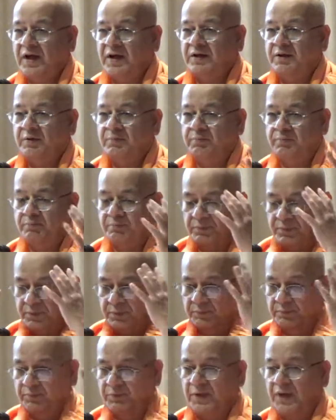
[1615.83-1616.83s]

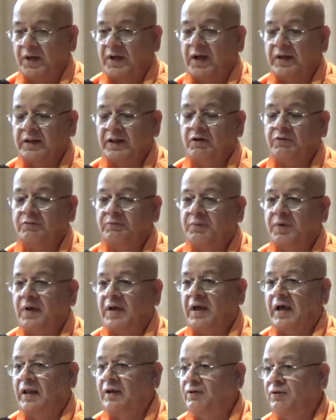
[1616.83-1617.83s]
and there would be
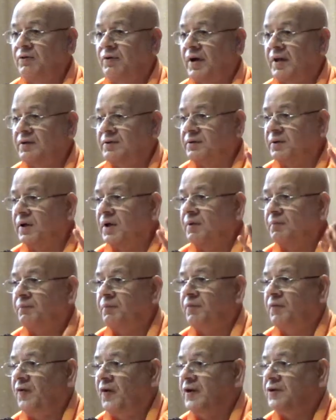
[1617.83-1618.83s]
halo and
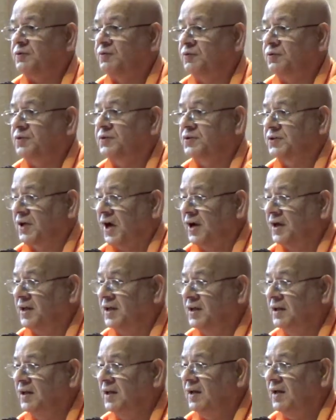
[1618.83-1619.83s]
face was
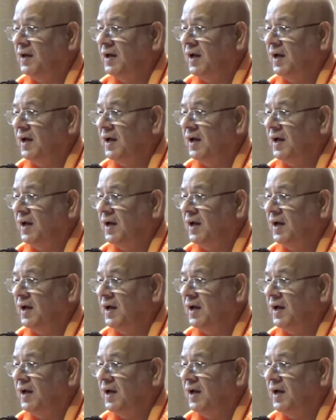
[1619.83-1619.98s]
shine,